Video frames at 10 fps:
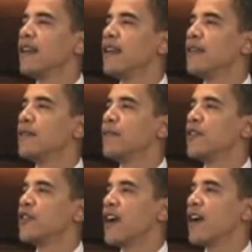has been
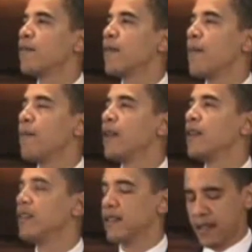shared by
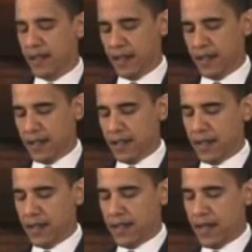millions
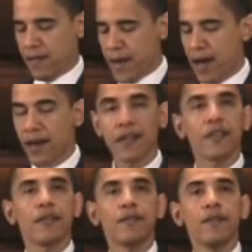of
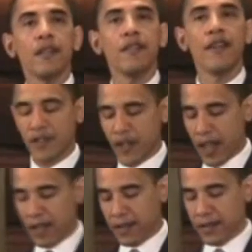Americans,
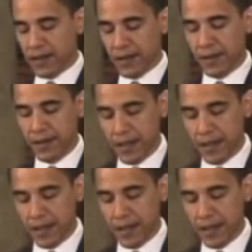evangelicals,